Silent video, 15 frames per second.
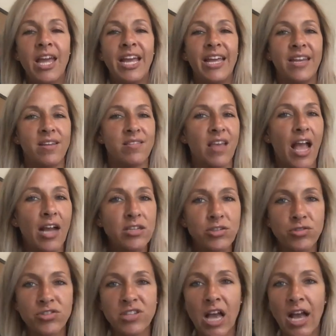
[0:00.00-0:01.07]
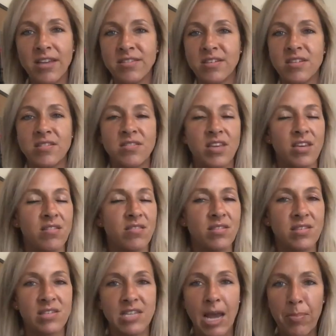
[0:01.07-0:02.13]
It is exercises, it is
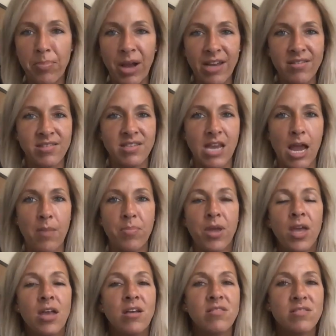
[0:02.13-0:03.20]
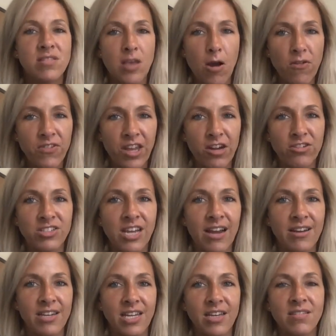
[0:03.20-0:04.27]
step-by-step self-care
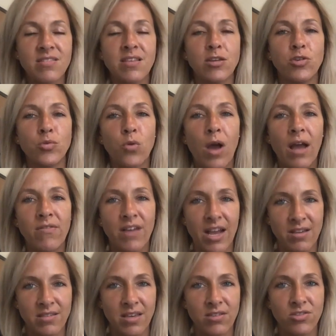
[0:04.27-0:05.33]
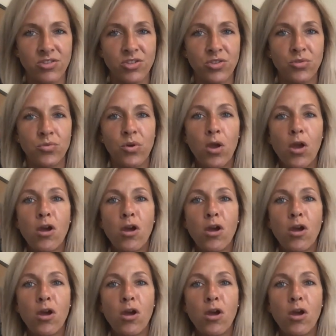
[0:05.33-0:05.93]
techniques that you will have access to